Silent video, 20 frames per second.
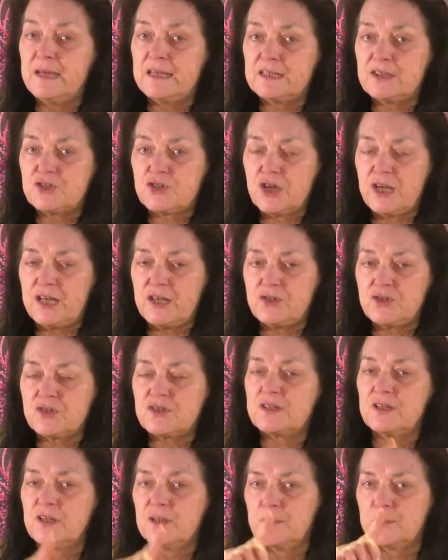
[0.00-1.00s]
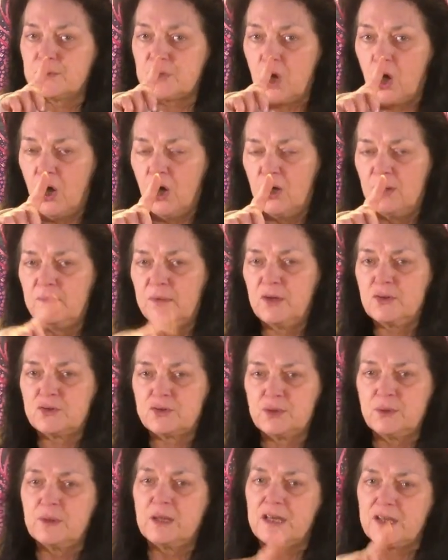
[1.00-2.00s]
make the changes till it was
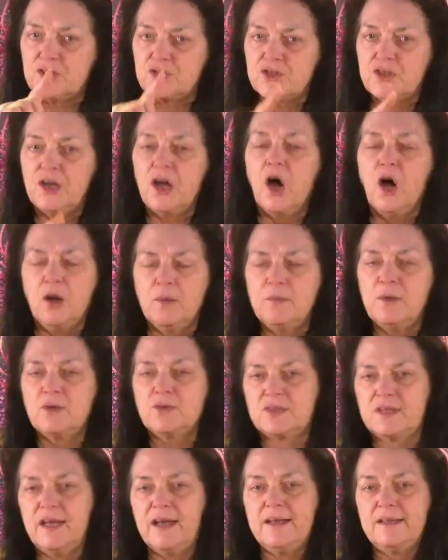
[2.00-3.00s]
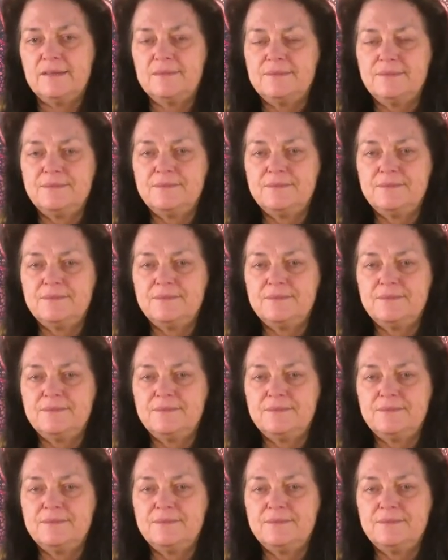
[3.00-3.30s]
almost too late. She almost died.